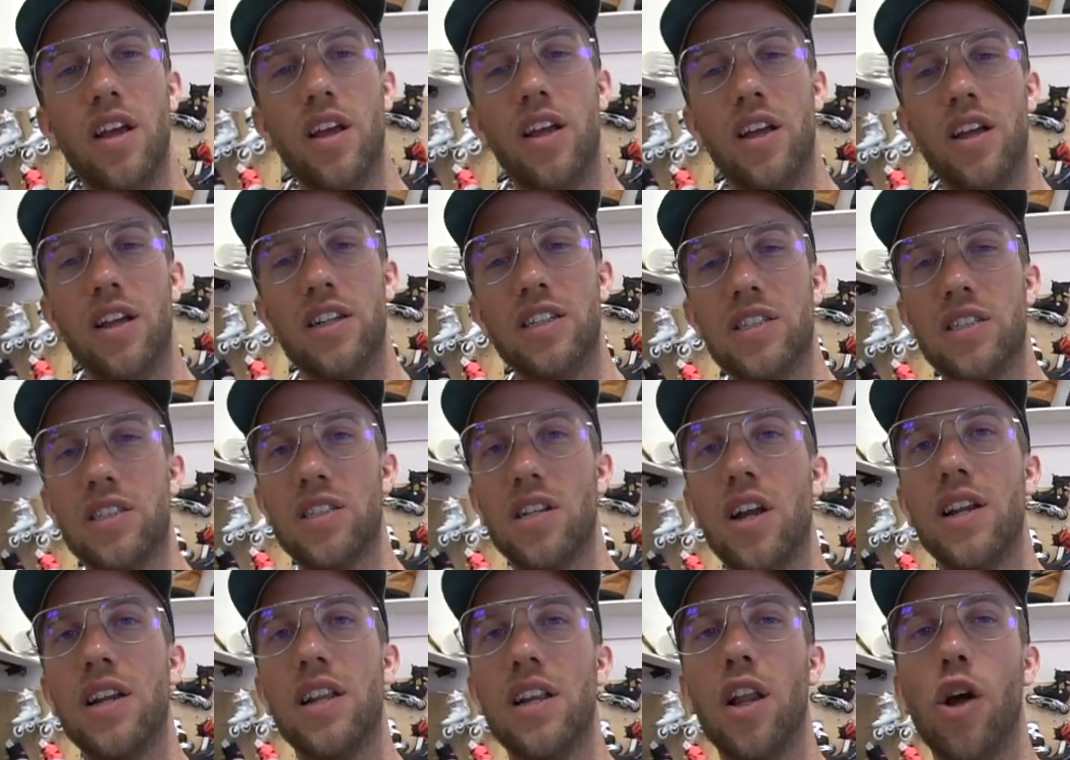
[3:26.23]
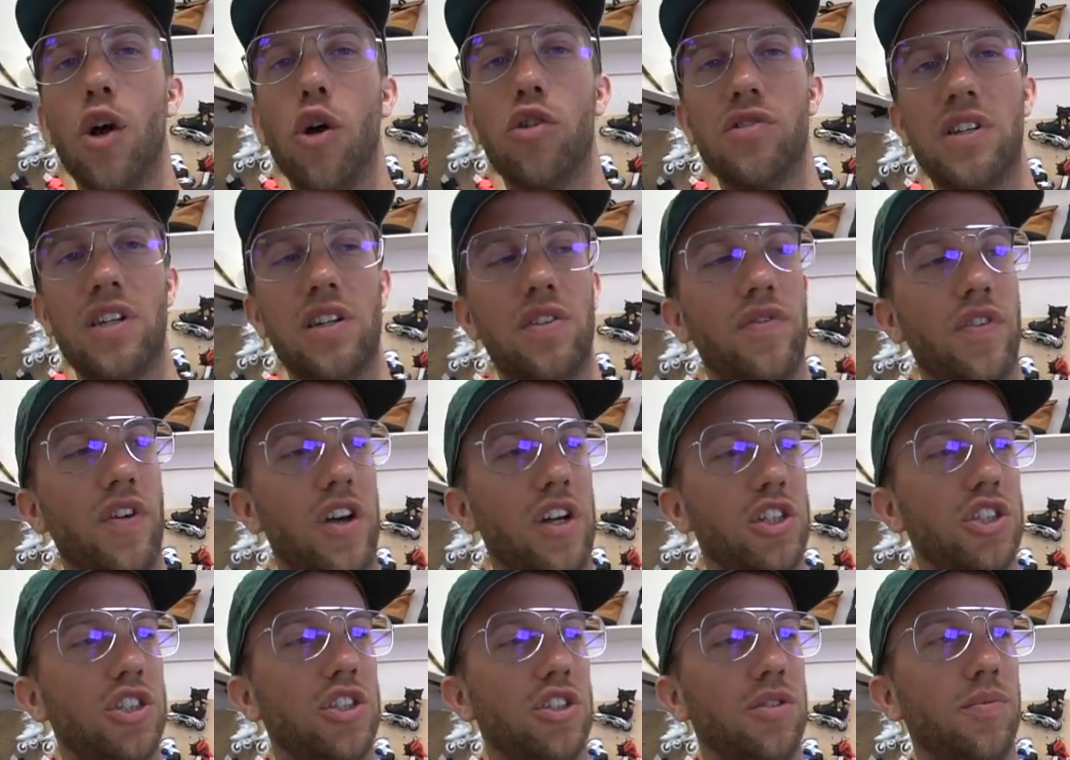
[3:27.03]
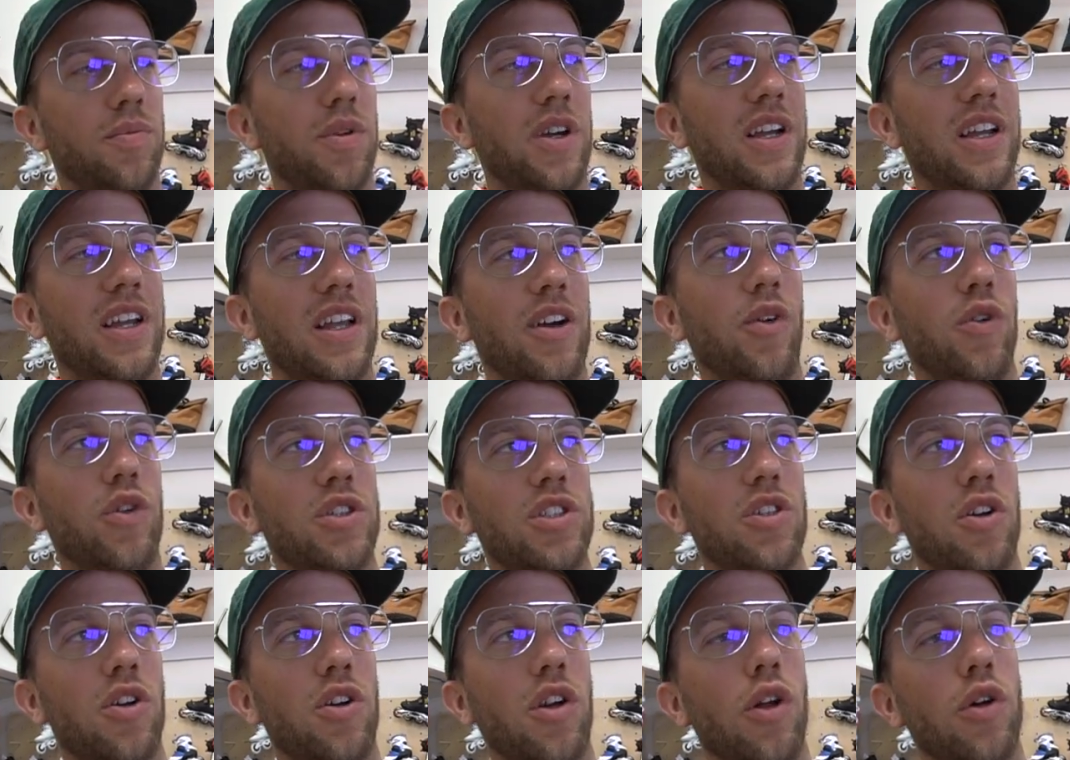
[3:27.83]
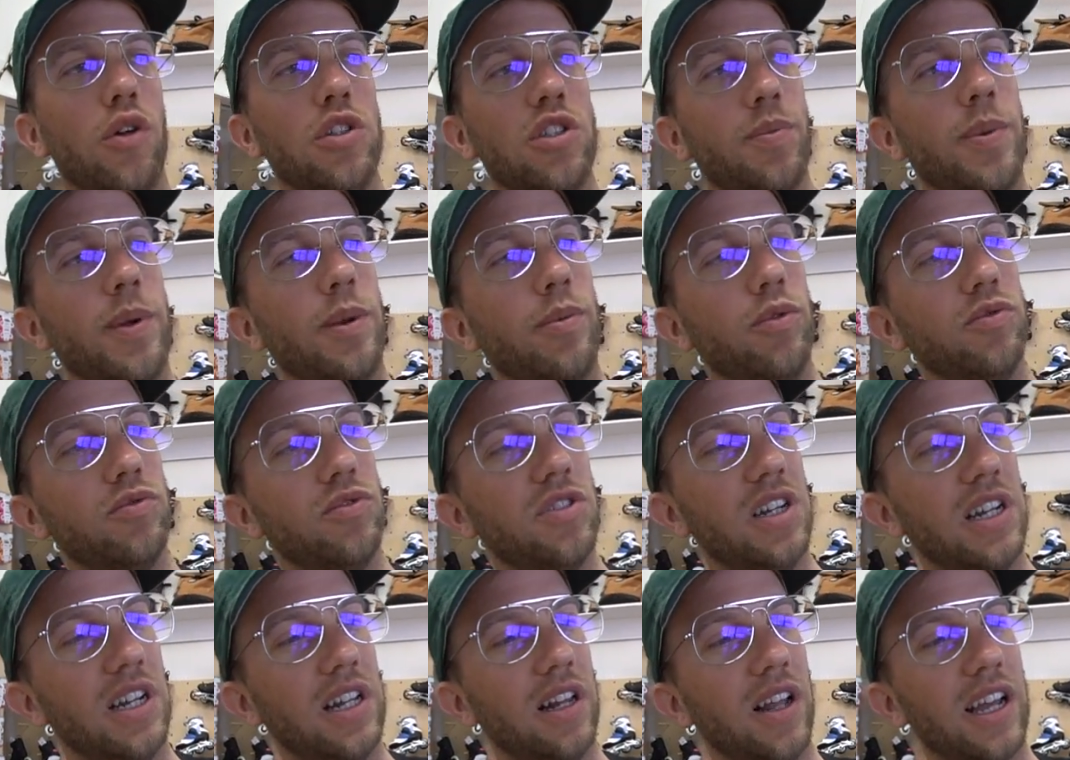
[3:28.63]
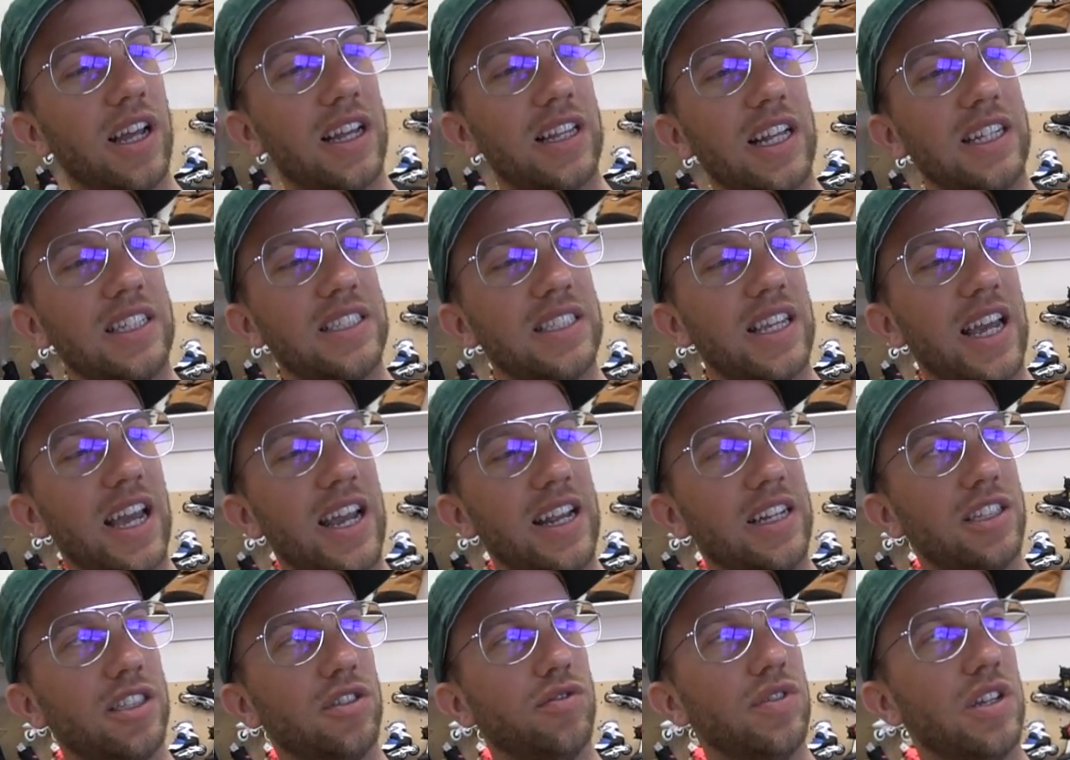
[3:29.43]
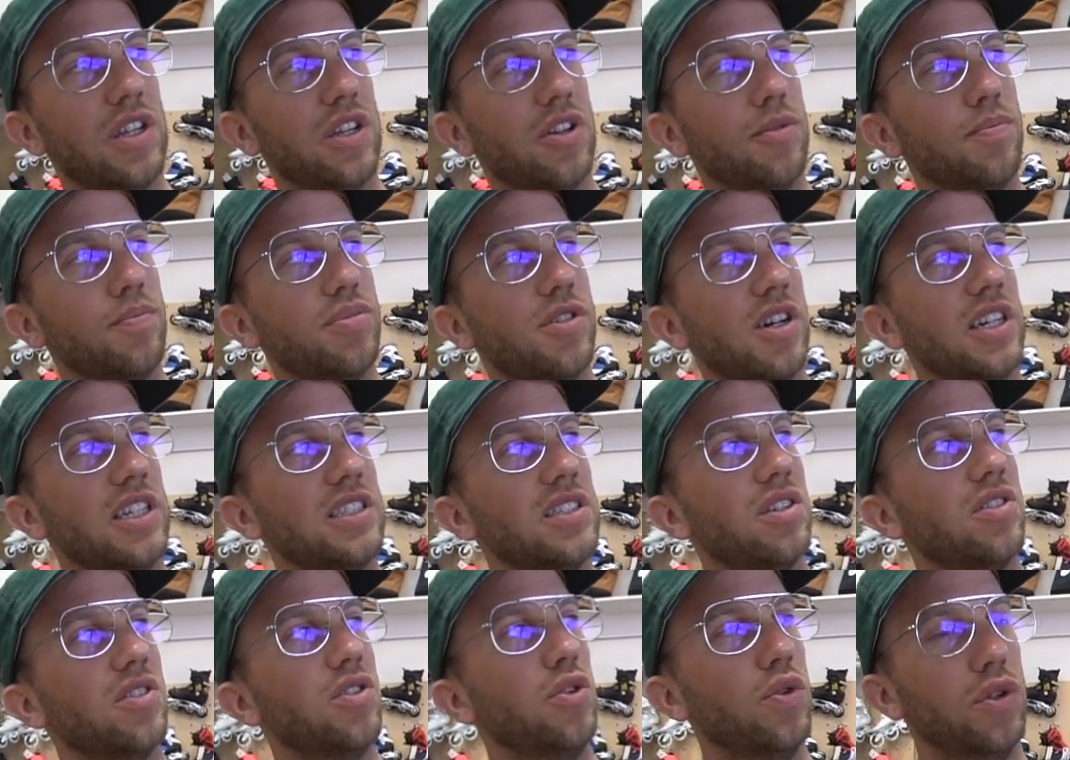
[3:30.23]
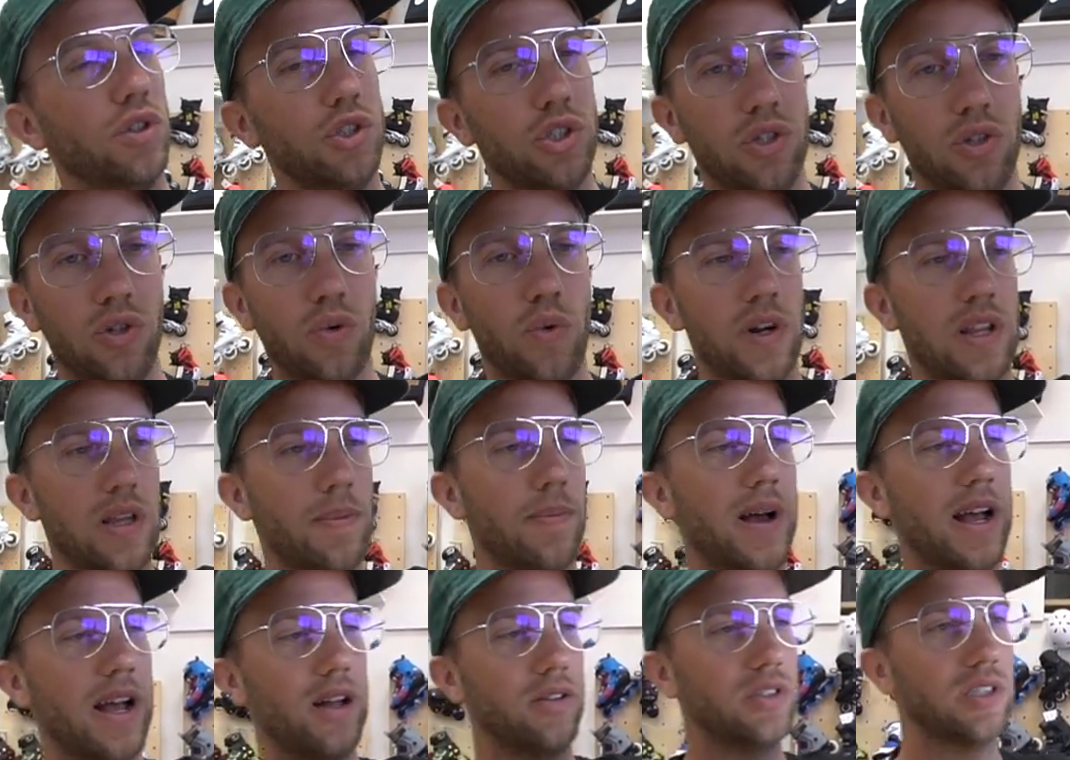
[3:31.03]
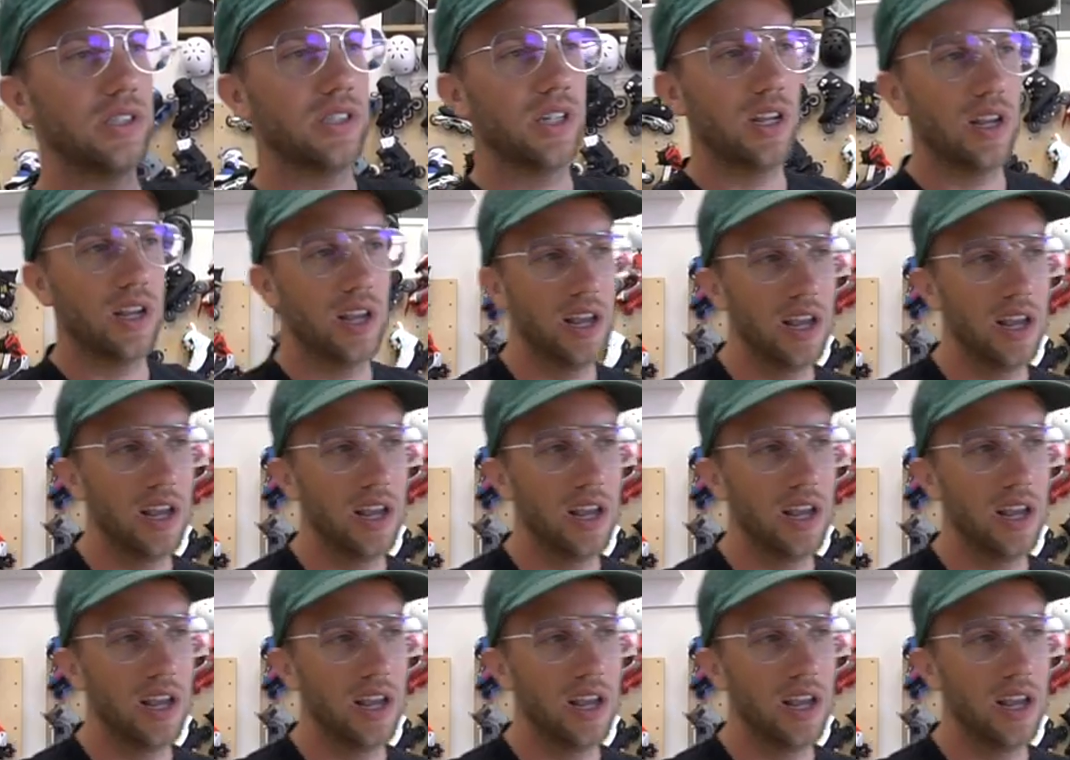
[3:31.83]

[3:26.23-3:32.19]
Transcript: It's a slightly lower end version, but also loads of people really like that skate, and it's a really good price at £220.